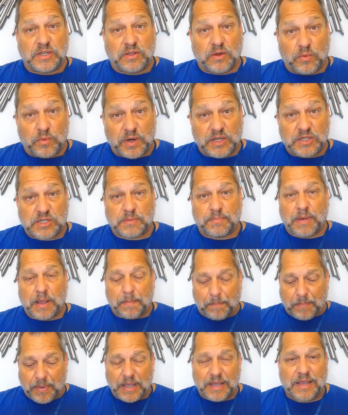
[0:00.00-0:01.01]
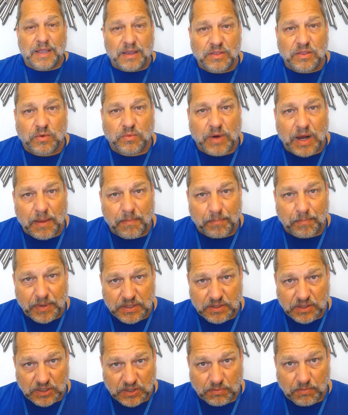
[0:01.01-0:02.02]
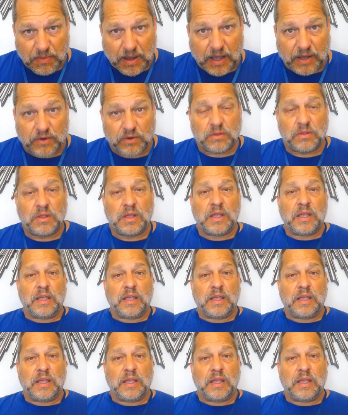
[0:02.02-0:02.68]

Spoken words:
the risk by picking the right business model